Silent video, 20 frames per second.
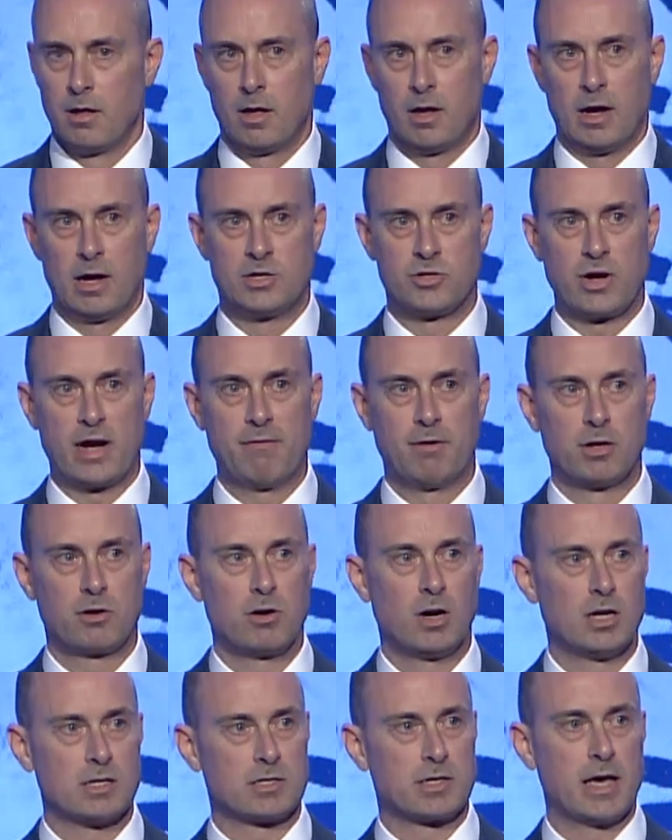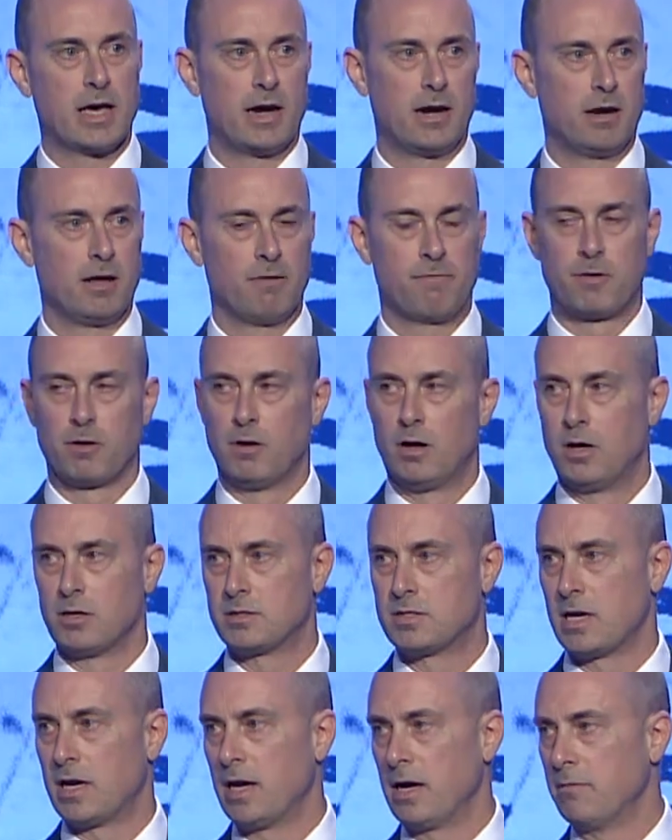I traveled across Canada for a long
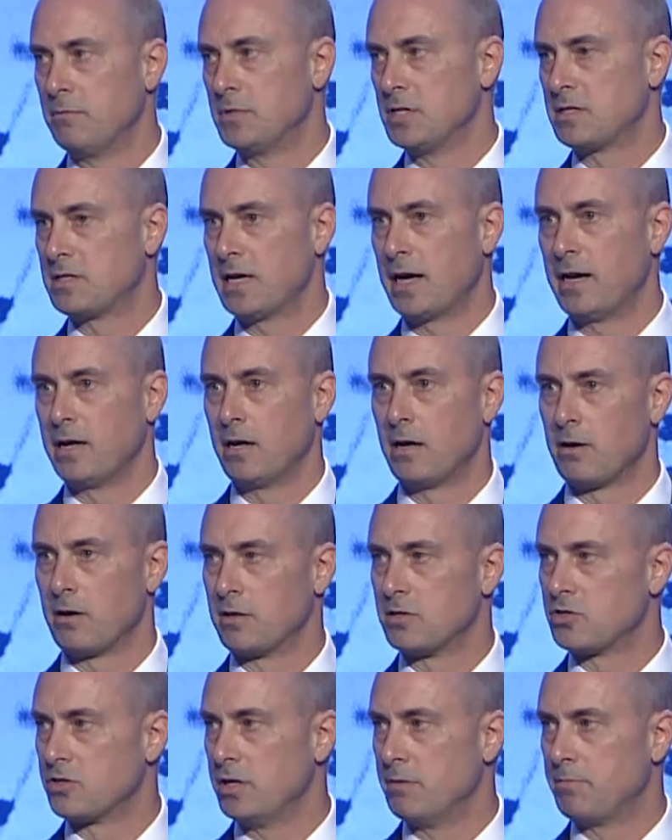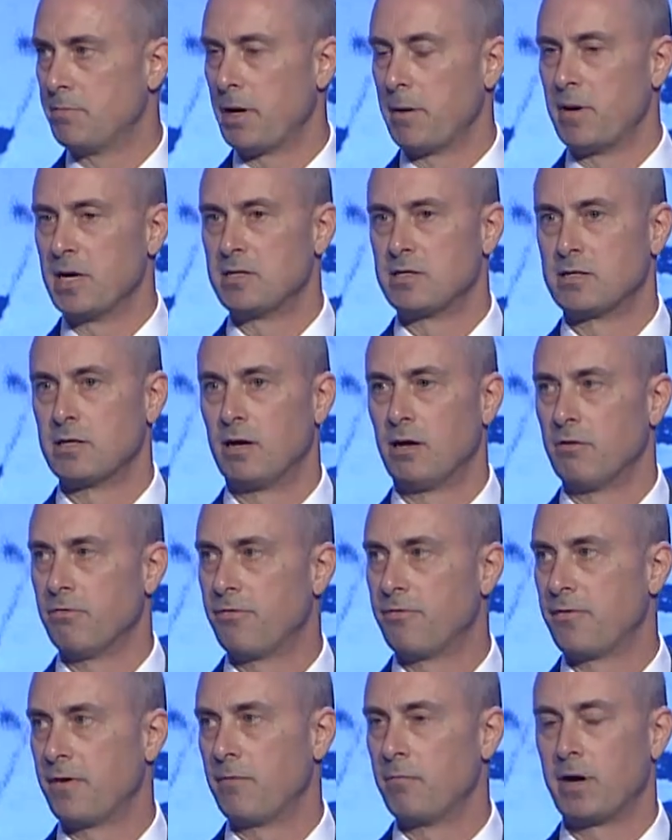time, just standing out on the street by
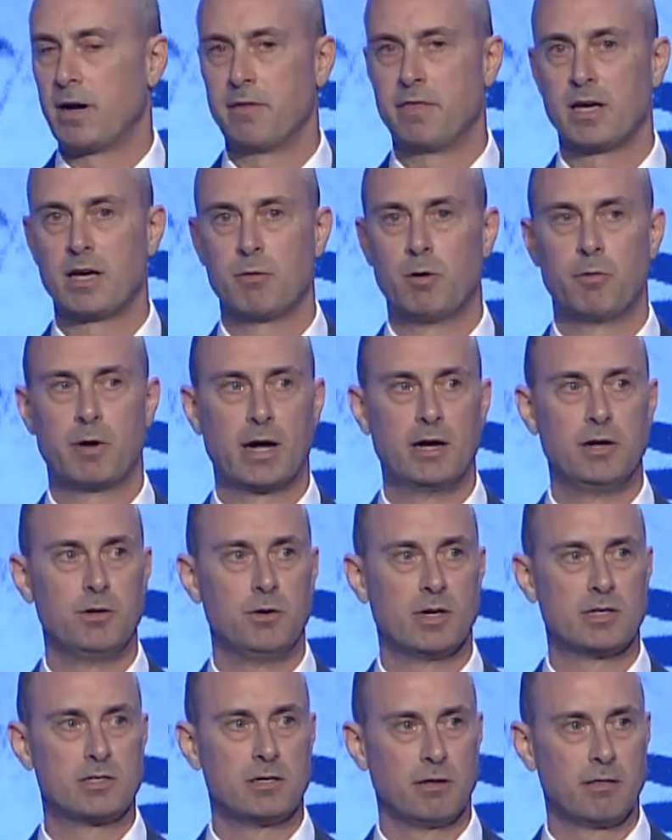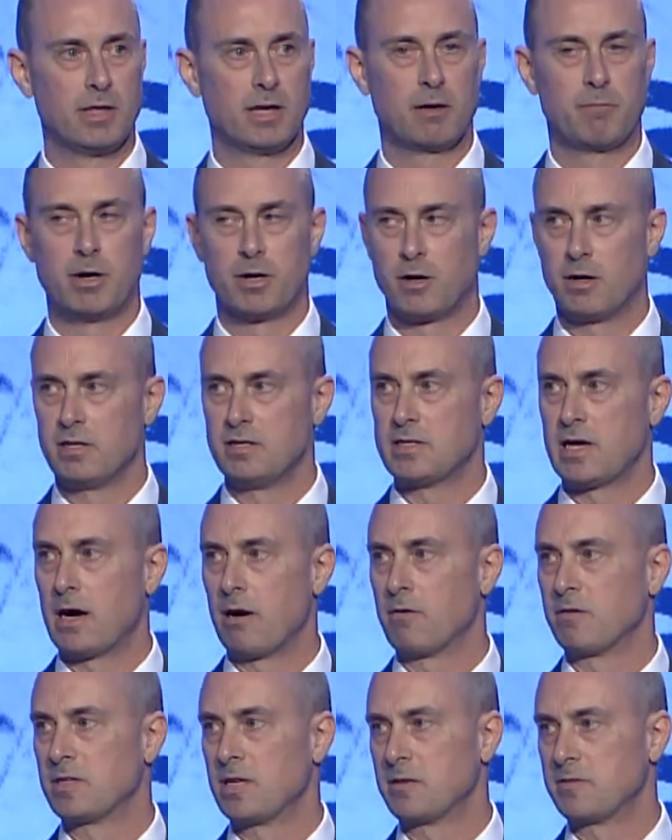myself. And when I think about what I do, I still think about all these
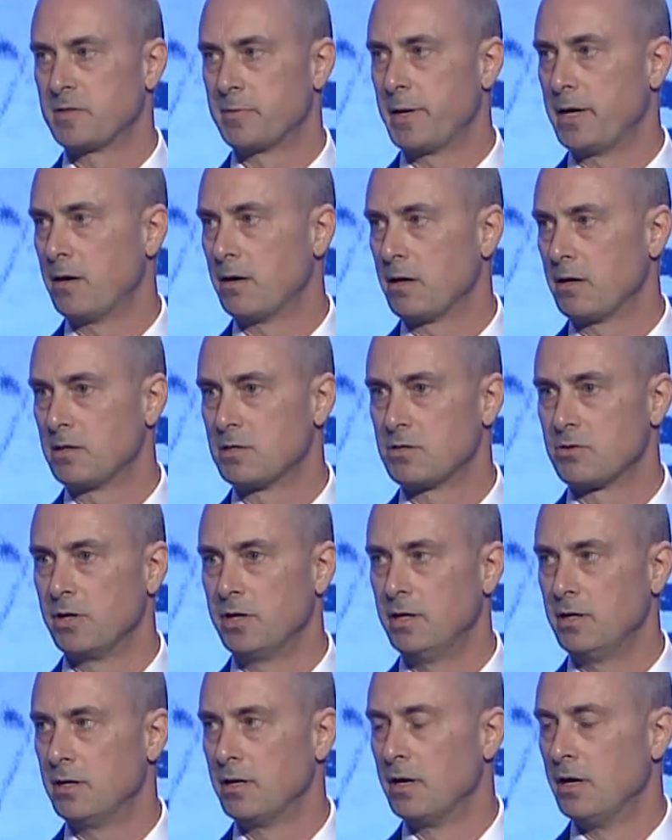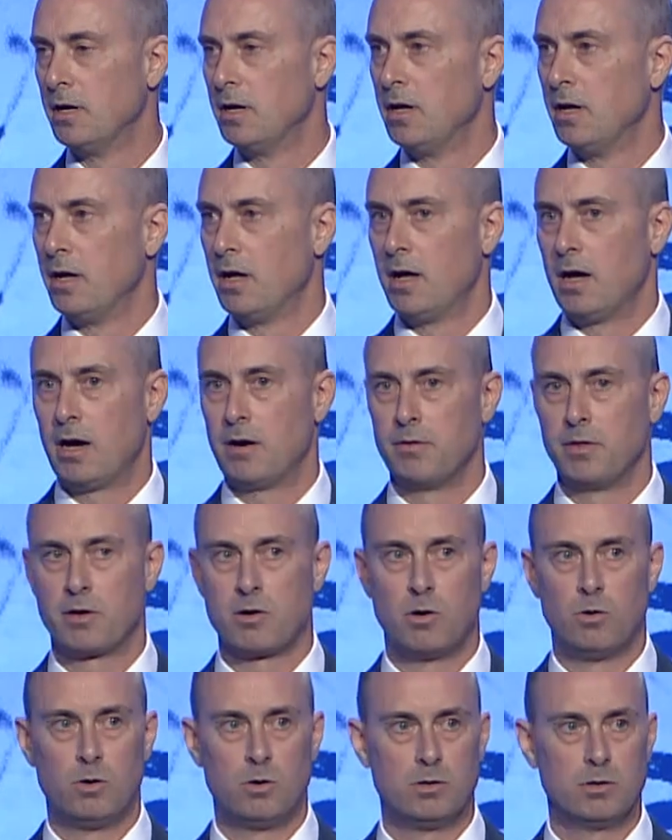hours I spent out on the street, out in the
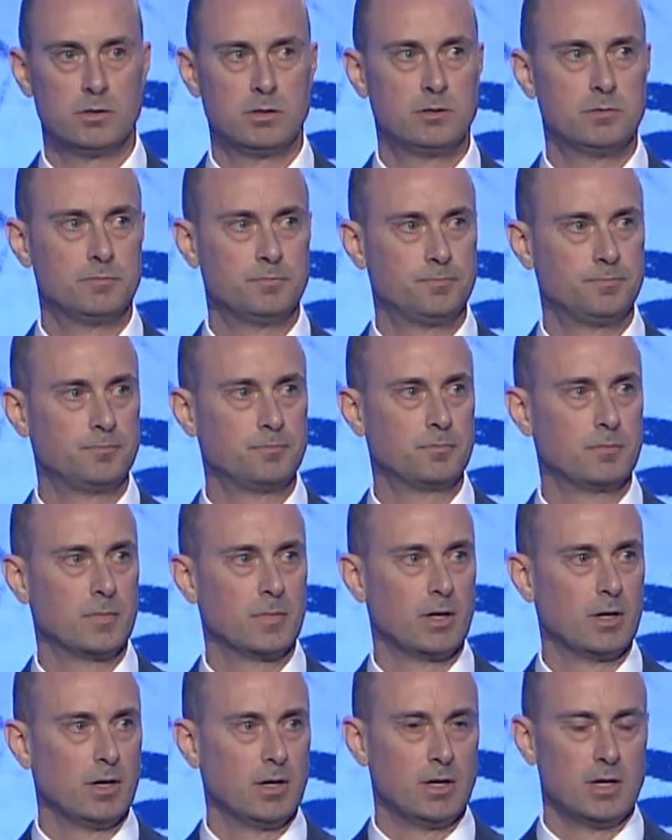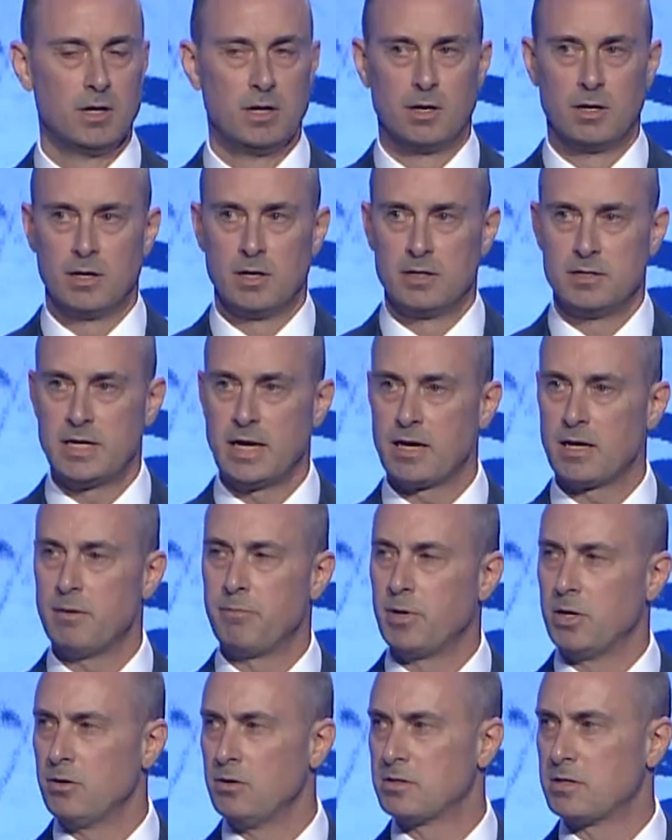cold, taking
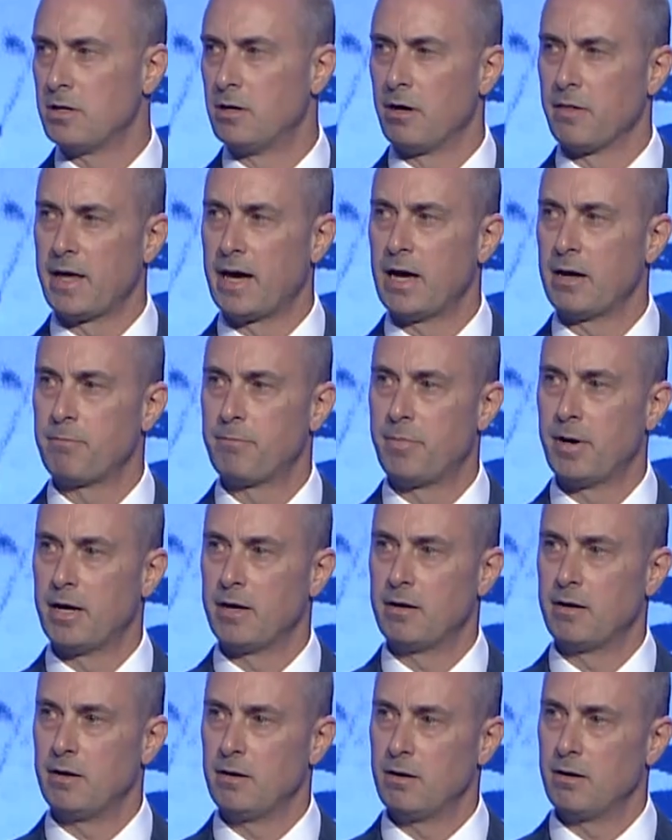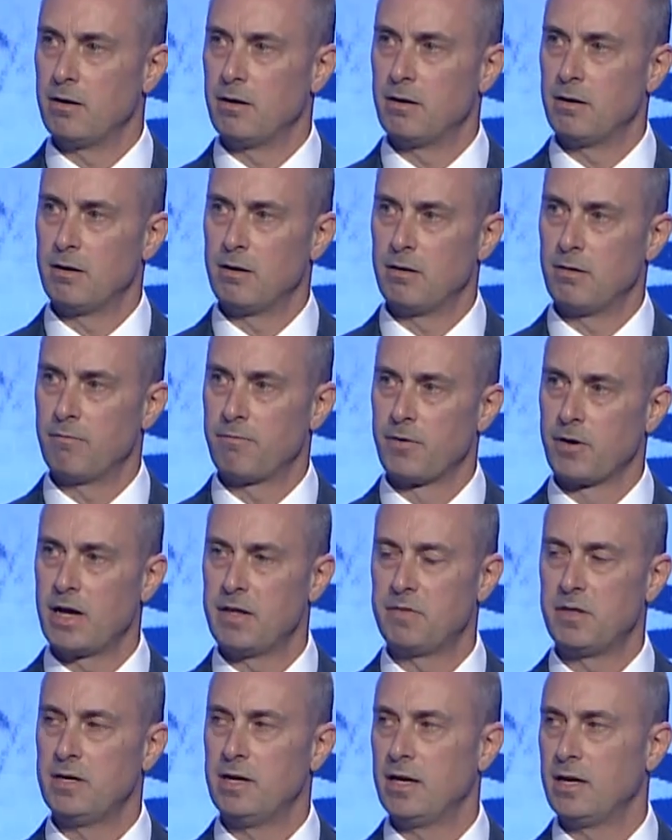abuse and all that, but
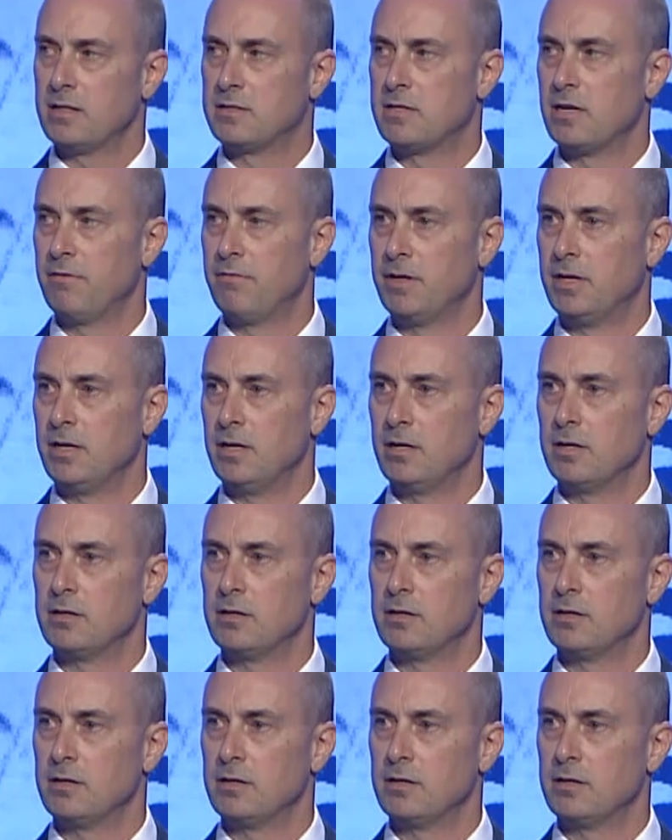forget the negativity.